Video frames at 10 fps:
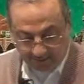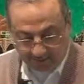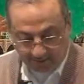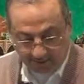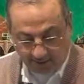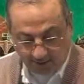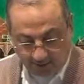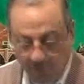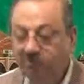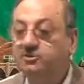
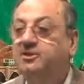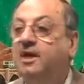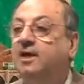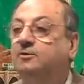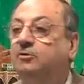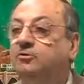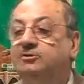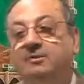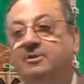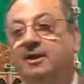Tilkumus saatu
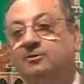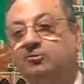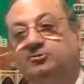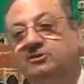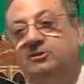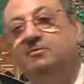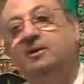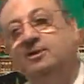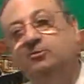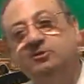jamilatun. See,
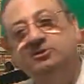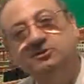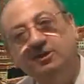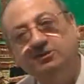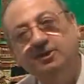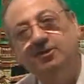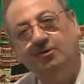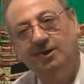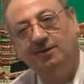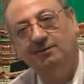jamilatun is still
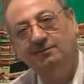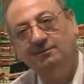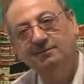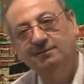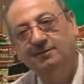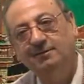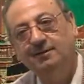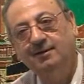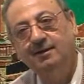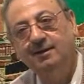singular.
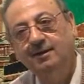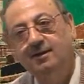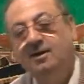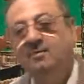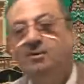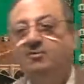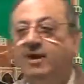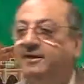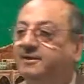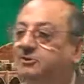But
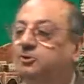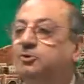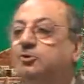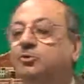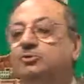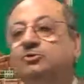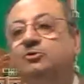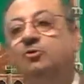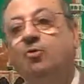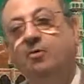why did you use
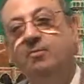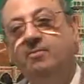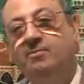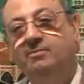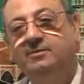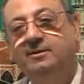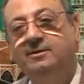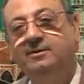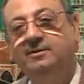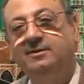kum
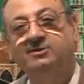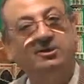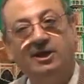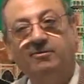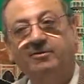instead of